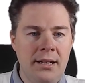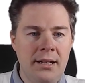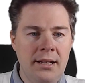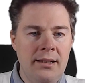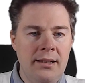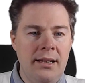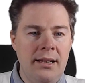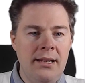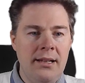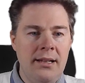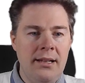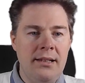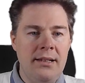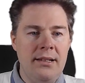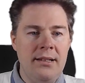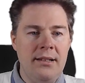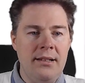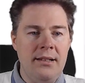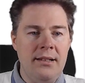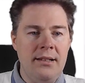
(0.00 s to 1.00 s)
Then
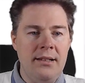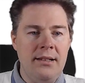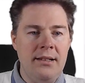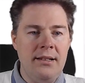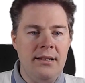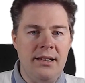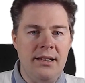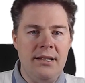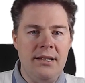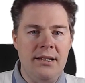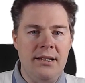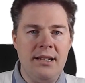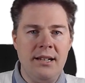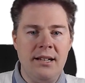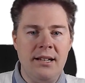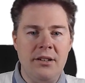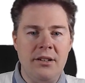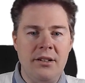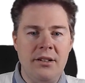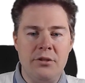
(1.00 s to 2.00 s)
again,
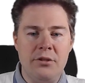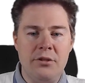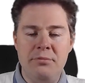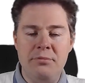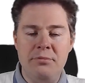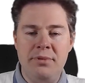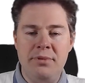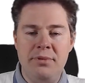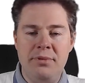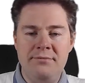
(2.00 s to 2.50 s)
assign our group.